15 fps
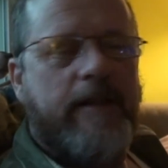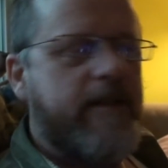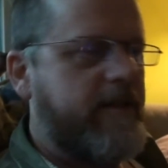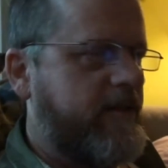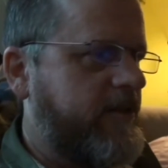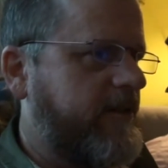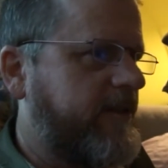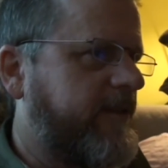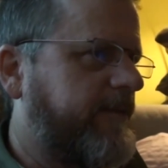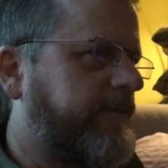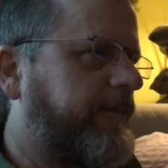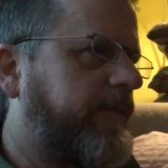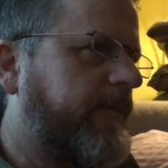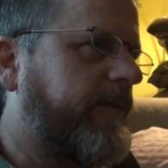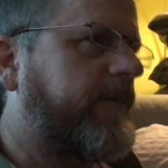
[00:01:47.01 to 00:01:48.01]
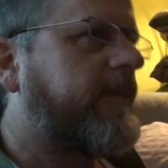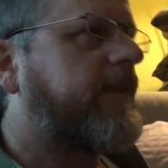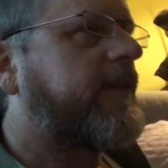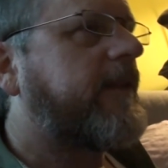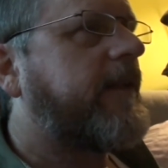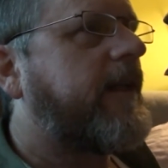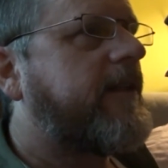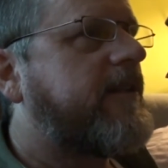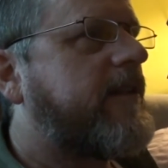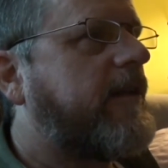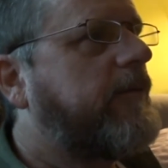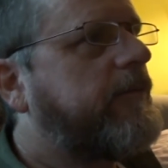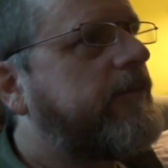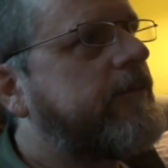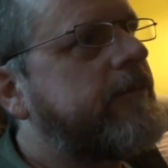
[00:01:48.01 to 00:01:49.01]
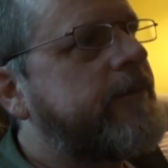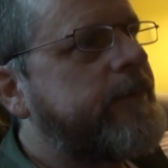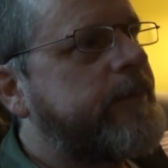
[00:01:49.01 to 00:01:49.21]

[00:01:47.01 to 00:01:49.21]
the lizards, get some